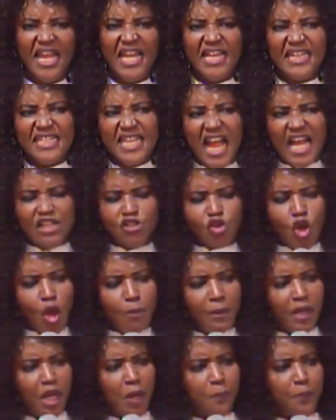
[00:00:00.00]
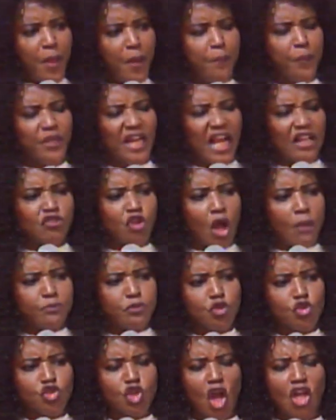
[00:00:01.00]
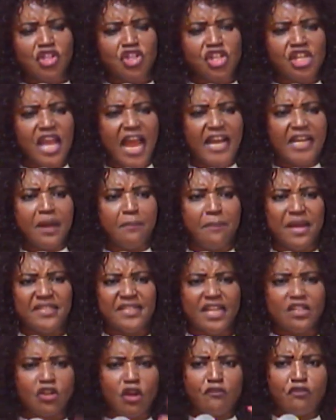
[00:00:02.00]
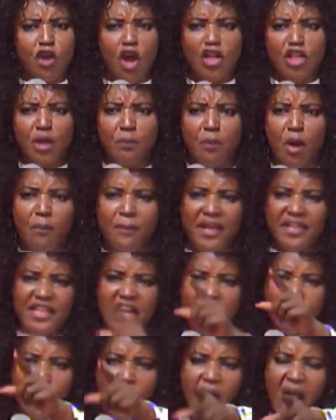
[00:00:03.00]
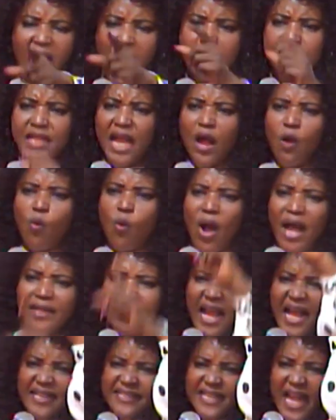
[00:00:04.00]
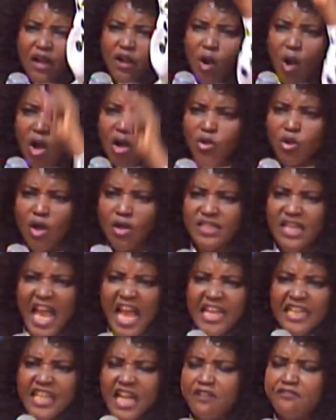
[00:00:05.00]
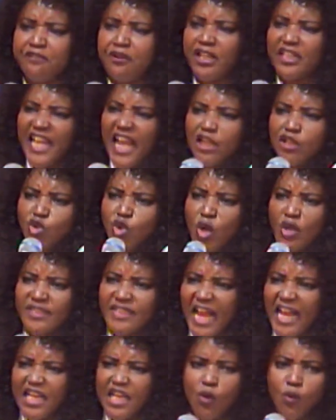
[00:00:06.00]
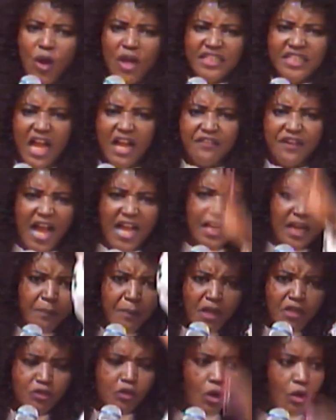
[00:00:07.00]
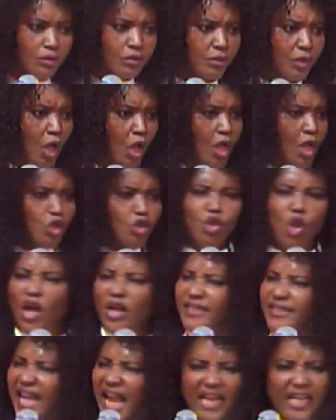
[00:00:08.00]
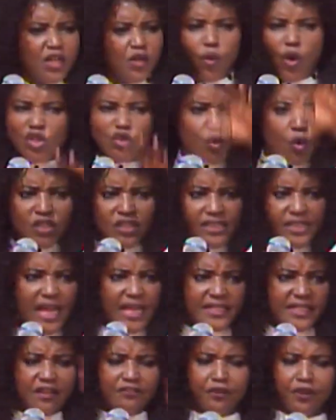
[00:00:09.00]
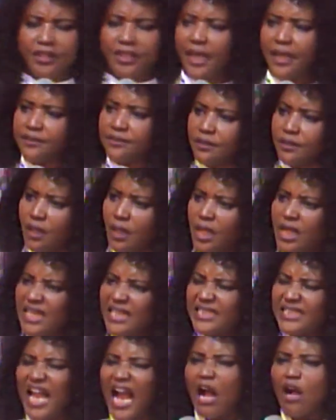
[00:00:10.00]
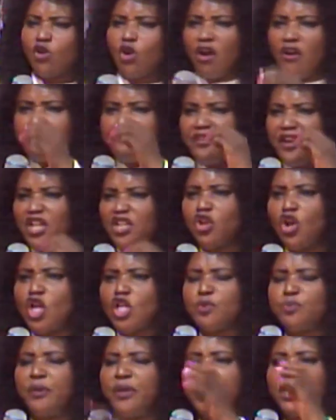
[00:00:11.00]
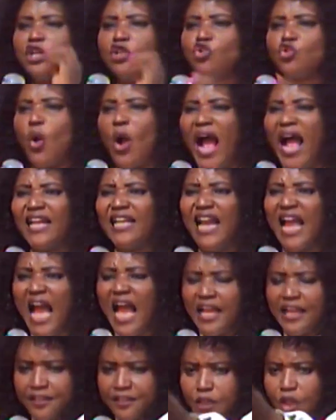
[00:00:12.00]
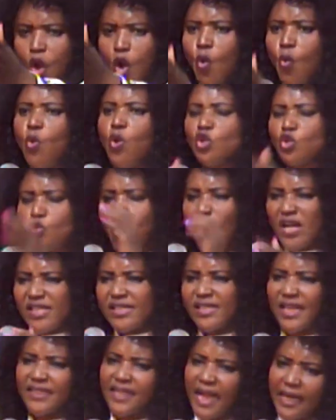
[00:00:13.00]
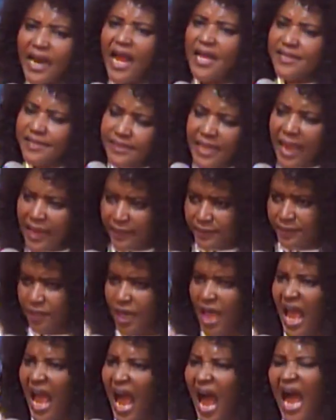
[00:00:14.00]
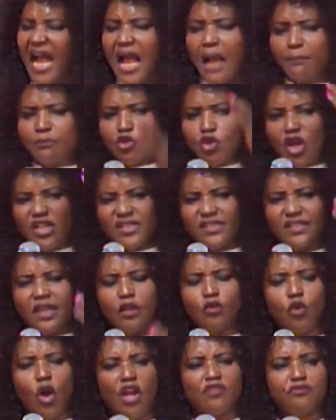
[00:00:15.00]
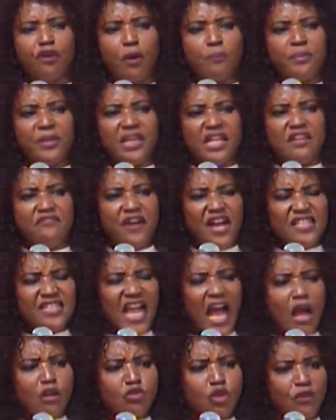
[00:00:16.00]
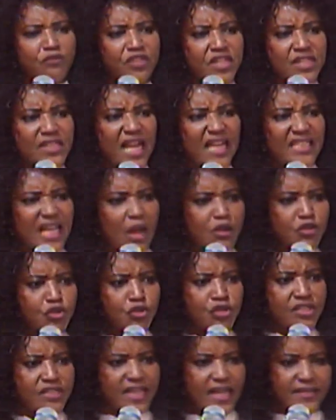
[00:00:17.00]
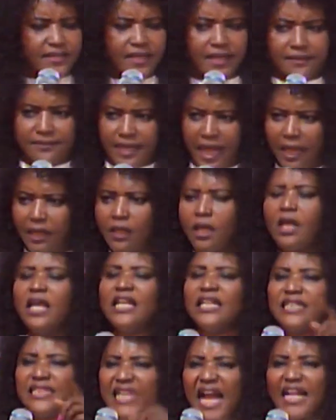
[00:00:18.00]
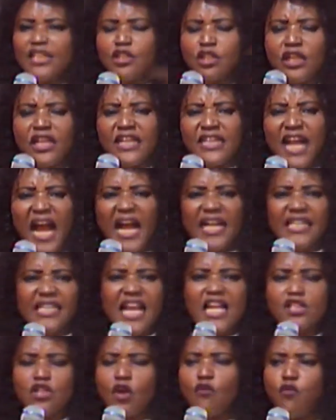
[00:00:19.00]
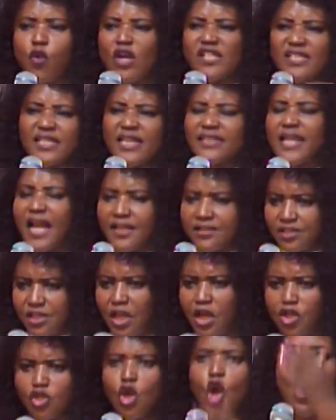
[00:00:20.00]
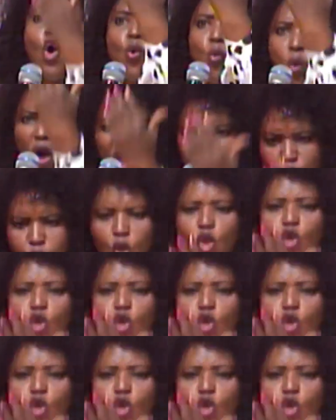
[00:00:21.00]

There are so many people that come to church, hear the message of God. The moment they go out and one attack occurs, they forget totally what they have heard about God. Totally what was said, they forget. Their confessions begin to align with what Satan has said. I am trusting God for believers out of this Lighthouse Christian Center that regardless of what Satan says, what will